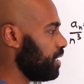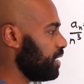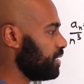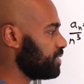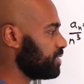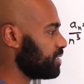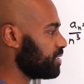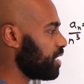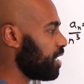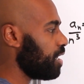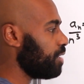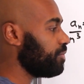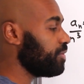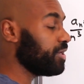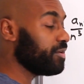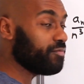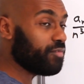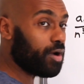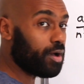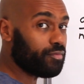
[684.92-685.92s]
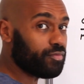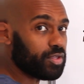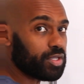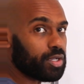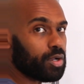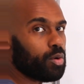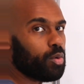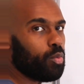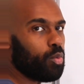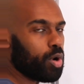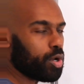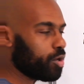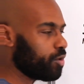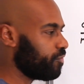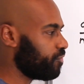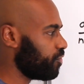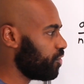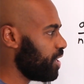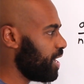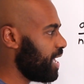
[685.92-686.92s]
a sum involving 1
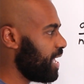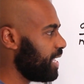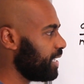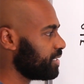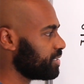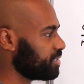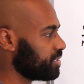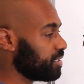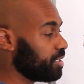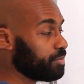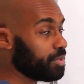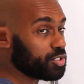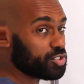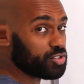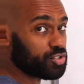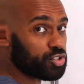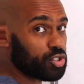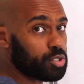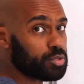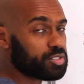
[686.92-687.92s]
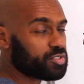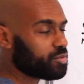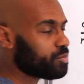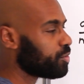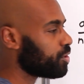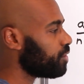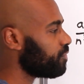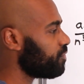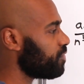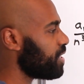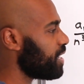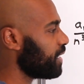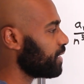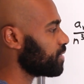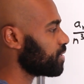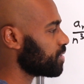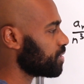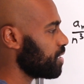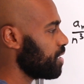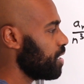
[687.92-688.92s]
over x, a bunch of terms from 1 over
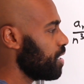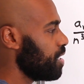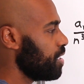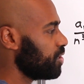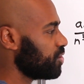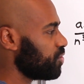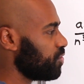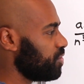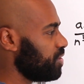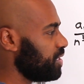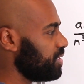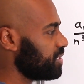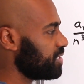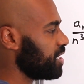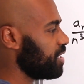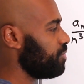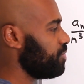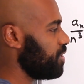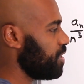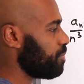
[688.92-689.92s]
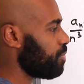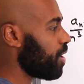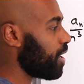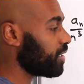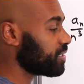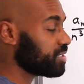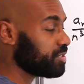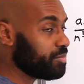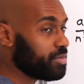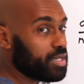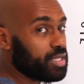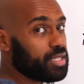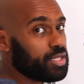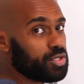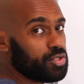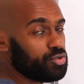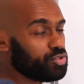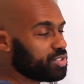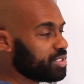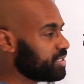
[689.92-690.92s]
x. So this can be approximated
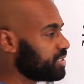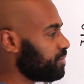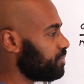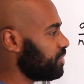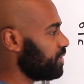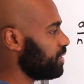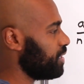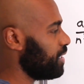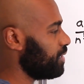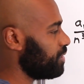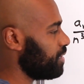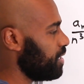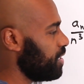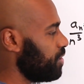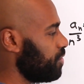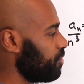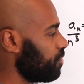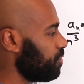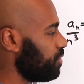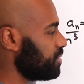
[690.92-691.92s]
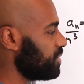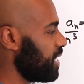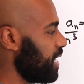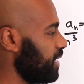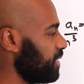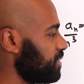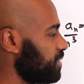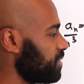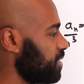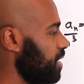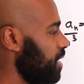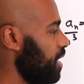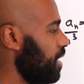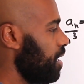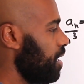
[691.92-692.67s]
using something like the integral test